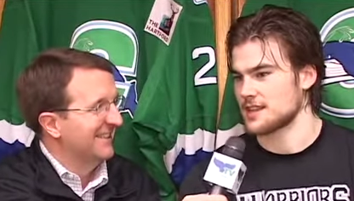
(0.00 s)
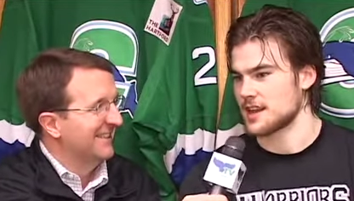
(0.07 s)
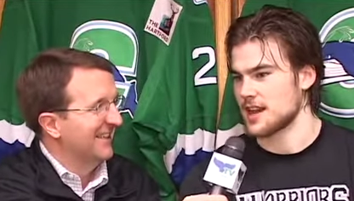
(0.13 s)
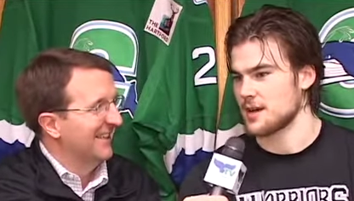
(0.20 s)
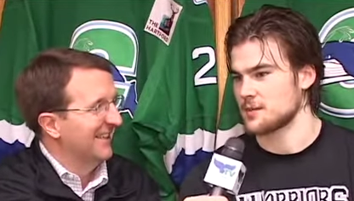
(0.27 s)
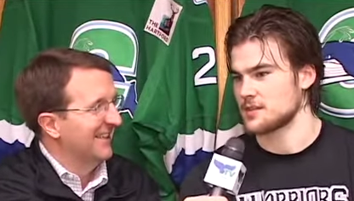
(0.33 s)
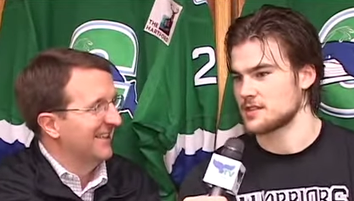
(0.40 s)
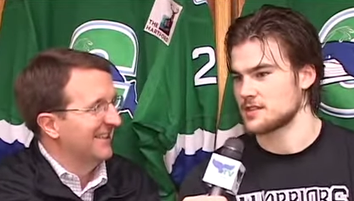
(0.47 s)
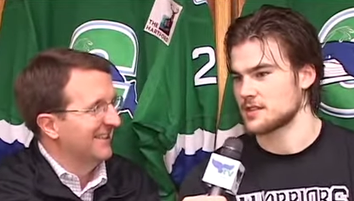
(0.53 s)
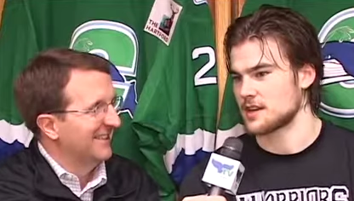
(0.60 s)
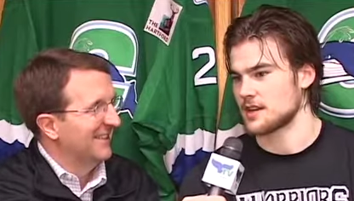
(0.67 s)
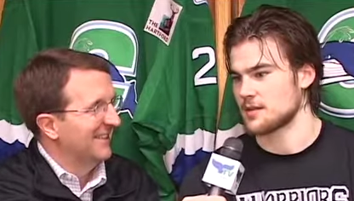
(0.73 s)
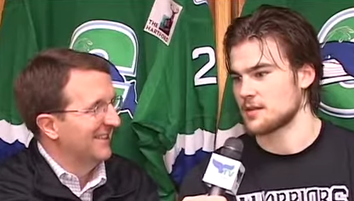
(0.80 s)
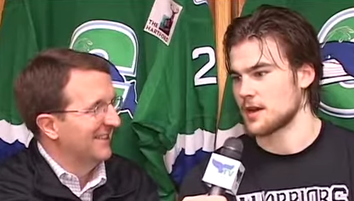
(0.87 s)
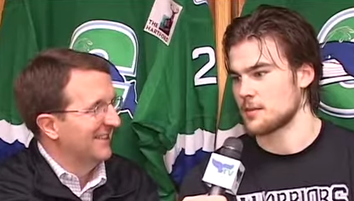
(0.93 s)
Speaker 1: it happens.
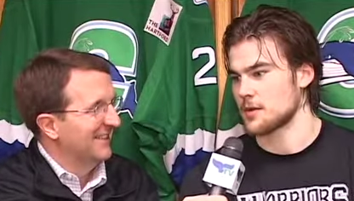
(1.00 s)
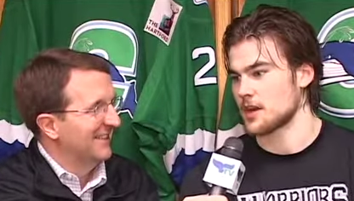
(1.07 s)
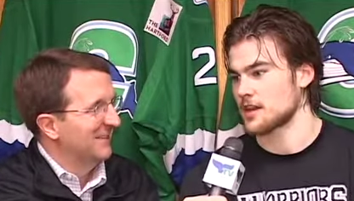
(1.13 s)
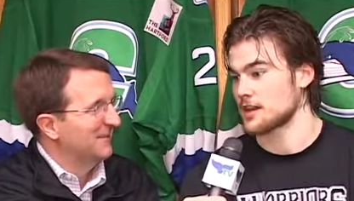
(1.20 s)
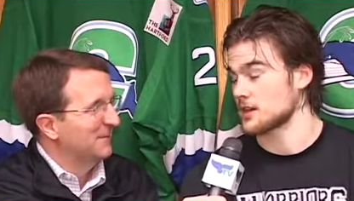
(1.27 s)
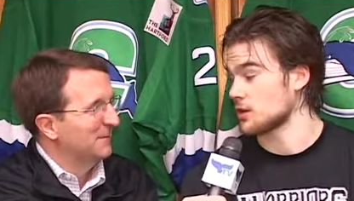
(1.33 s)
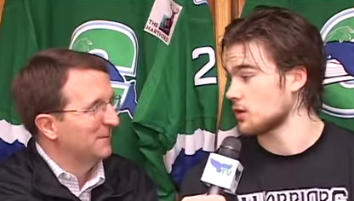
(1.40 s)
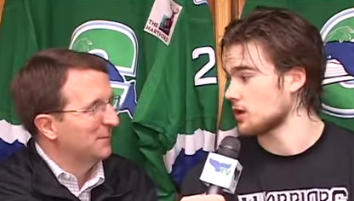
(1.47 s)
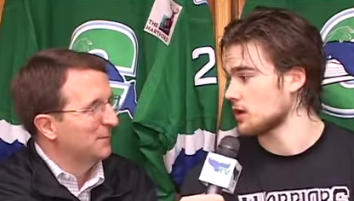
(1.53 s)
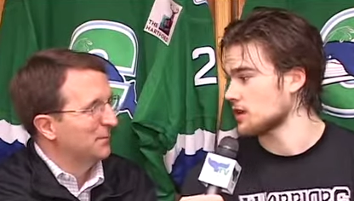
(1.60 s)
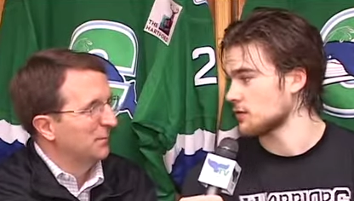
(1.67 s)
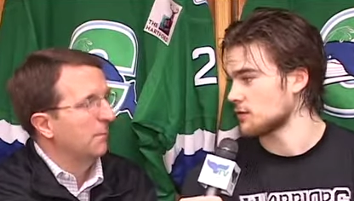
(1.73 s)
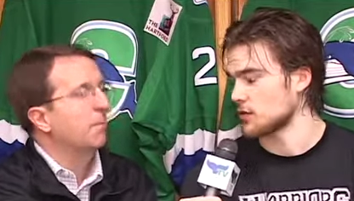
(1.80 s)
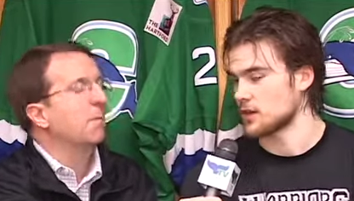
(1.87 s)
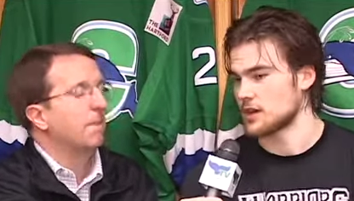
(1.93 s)
I'm not going to go
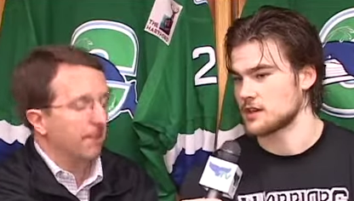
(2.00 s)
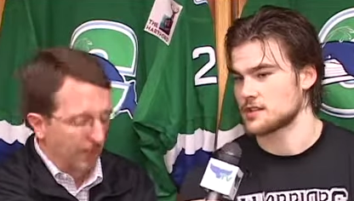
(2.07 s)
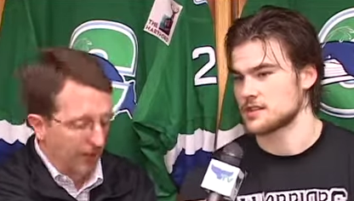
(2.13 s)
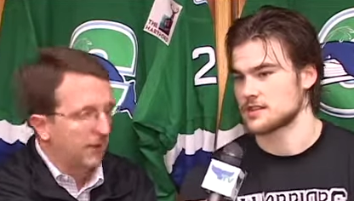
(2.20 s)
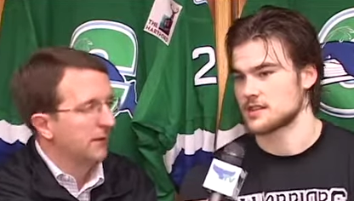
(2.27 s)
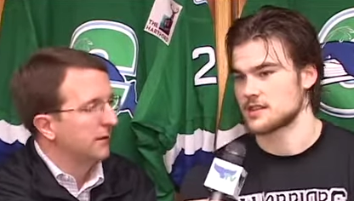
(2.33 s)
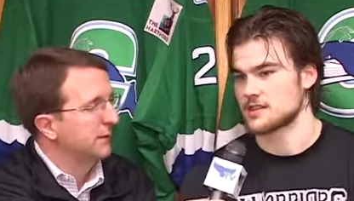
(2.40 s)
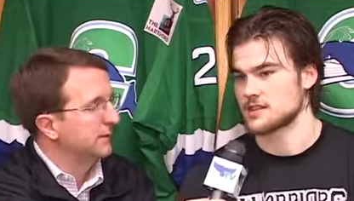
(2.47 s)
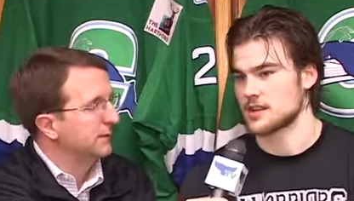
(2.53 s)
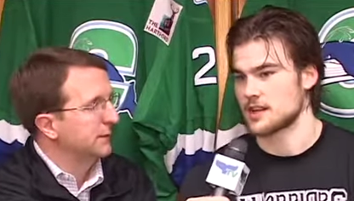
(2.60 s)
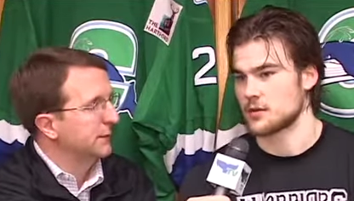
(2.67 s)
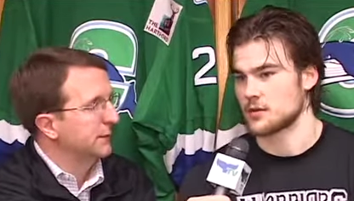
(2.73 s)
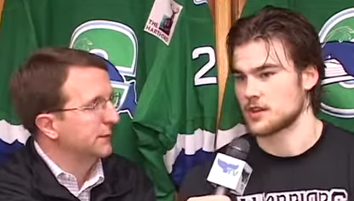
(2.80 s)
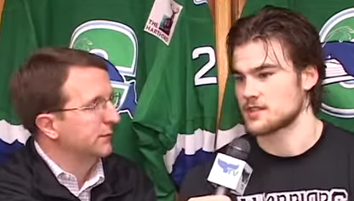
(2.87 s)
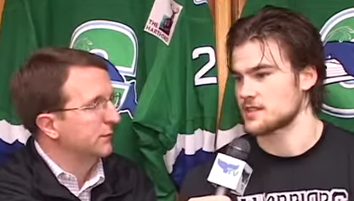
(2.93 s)
looking for it just because I
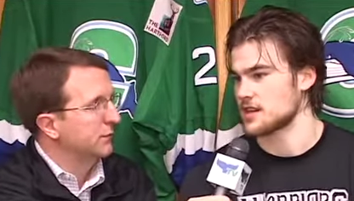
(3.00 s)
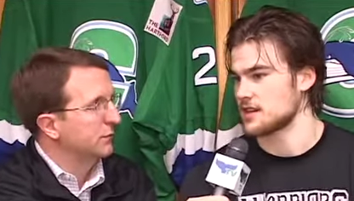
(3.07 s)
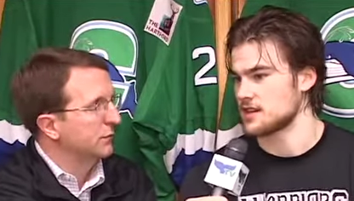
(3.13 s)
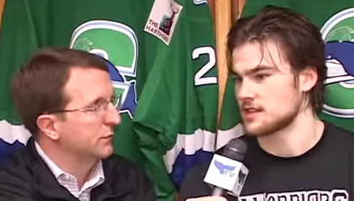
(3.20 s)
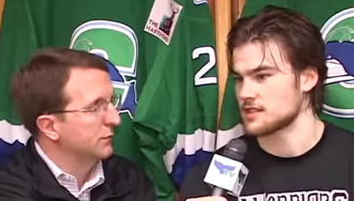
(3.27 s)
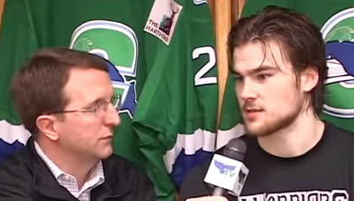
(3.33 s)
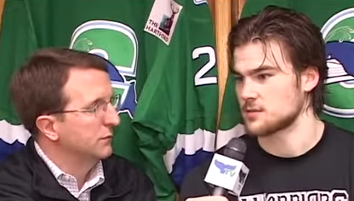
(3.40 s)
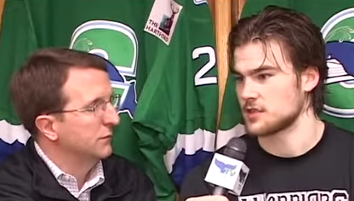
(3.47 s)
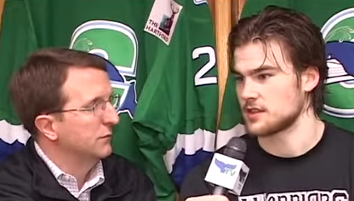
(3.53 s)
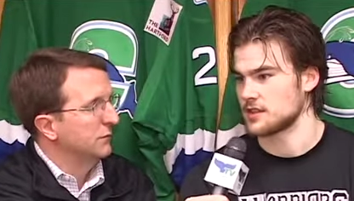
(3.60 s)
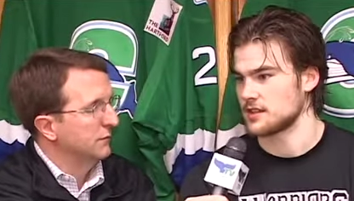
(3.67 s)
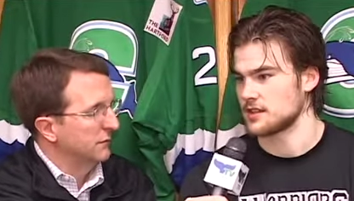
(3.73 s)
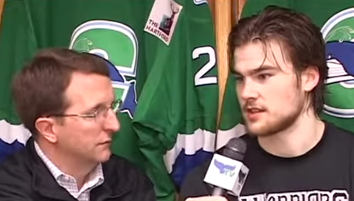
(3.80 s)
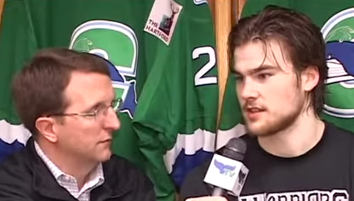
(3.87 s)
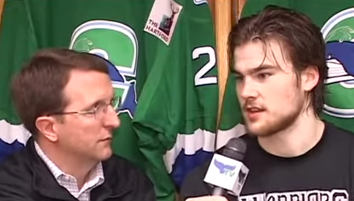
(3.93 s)
want to stay
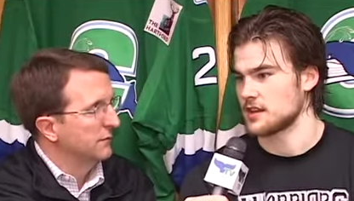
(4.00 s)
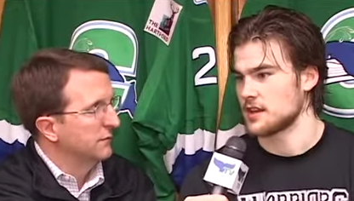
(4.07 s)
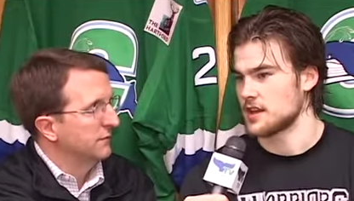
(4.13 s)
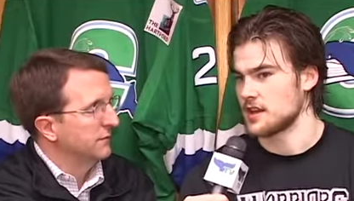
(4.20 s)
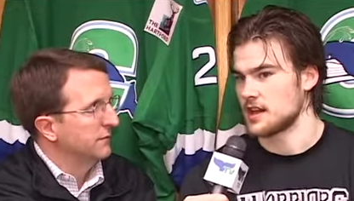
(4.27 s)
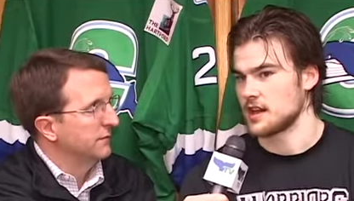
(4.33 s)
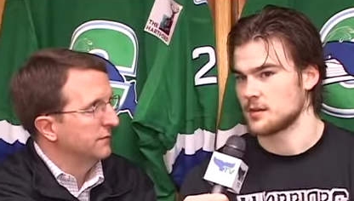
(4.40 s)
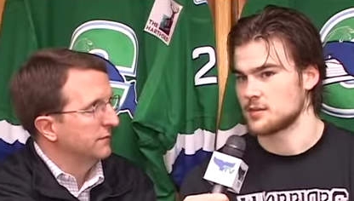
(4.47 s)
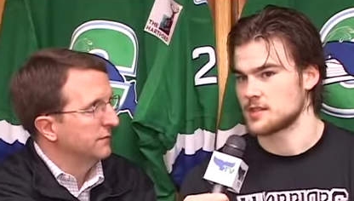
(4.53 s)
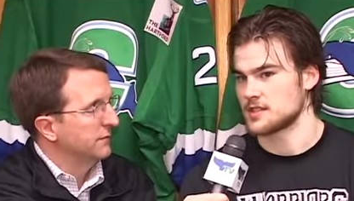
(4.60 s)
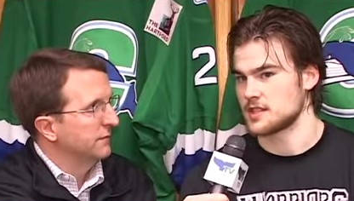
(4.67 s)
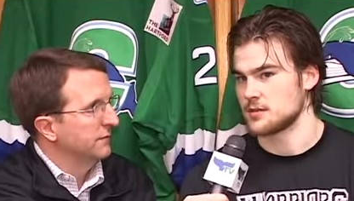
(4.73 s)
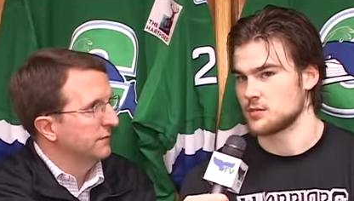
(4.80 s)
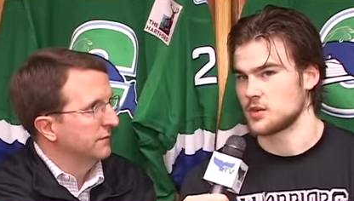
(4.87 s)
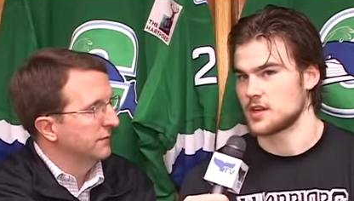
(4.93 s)
disciplined and help the
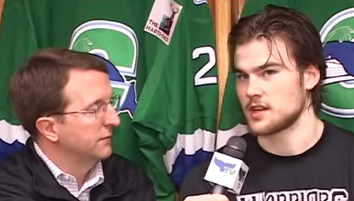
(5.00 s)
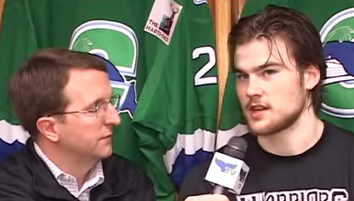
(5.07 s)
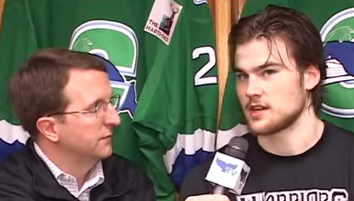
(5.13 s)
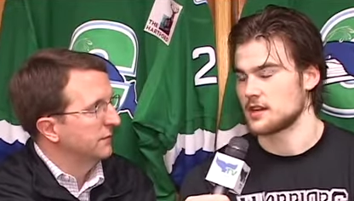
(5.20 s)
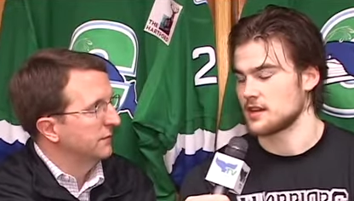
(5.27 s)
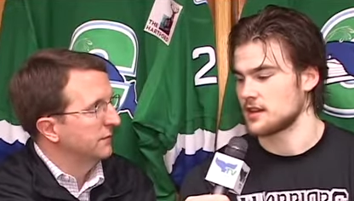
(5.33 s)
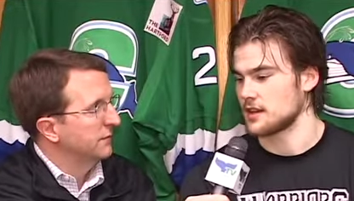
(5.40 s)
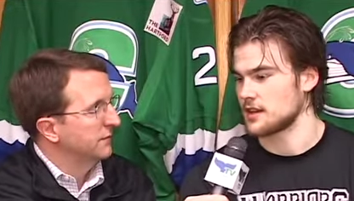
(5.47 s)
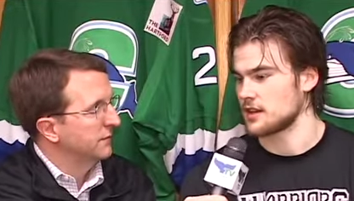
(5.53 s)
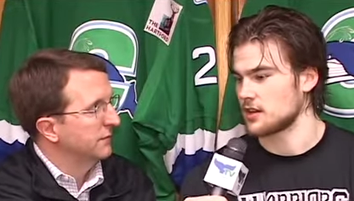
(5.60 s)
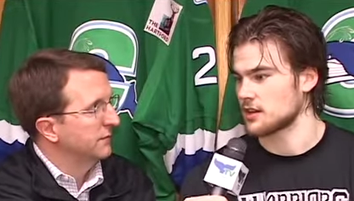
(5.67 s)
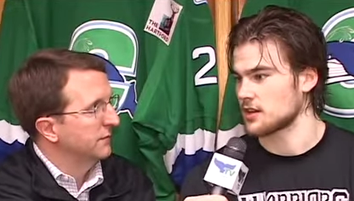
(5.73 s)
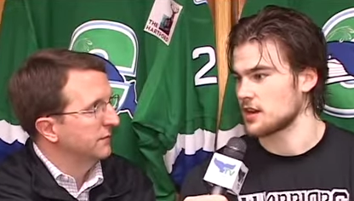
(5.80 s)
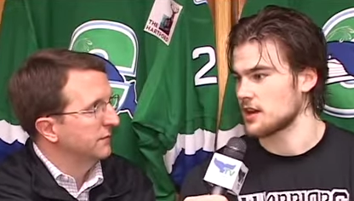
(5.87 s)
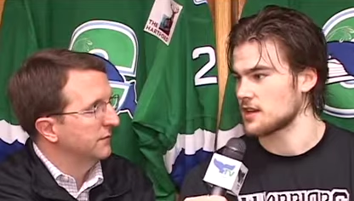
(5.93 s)
team win at all
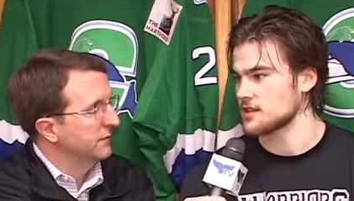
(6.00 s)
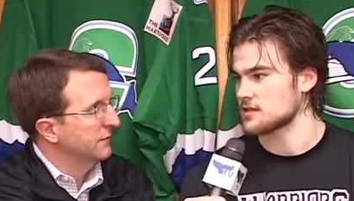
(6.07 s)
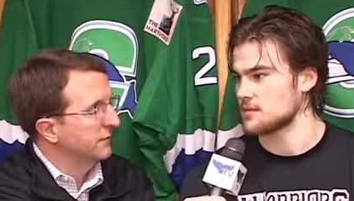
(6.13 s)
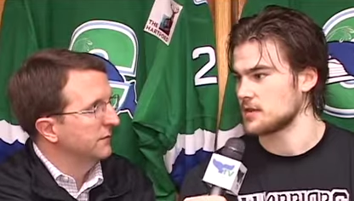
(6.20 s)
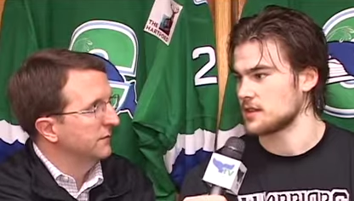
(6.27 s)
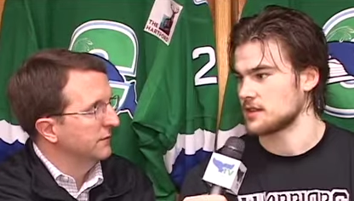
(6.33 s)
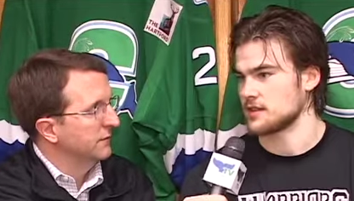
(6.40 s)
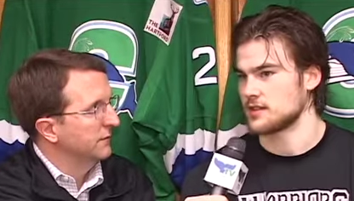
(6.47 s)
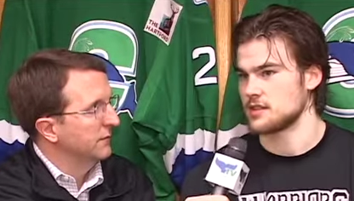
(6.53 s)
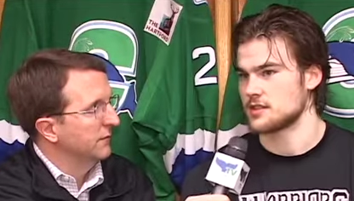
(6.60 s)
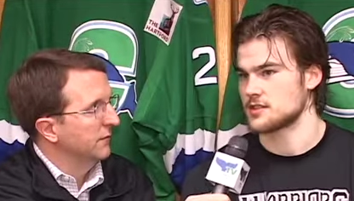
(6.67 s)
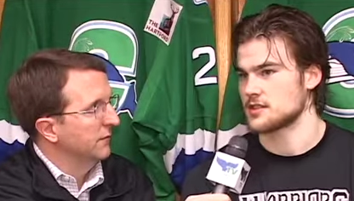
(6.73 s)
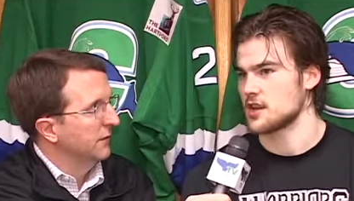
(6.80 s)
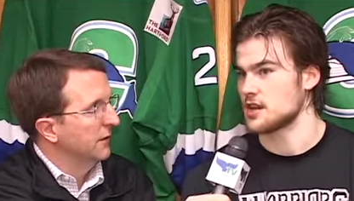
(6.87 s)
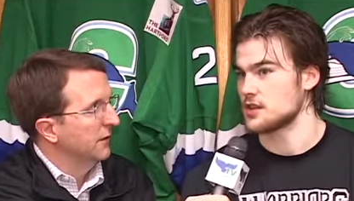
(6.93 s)
costs. And
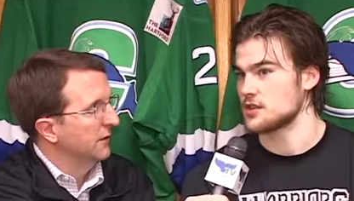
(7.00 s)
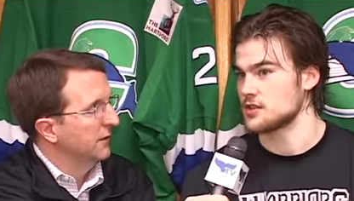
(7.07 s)
there's not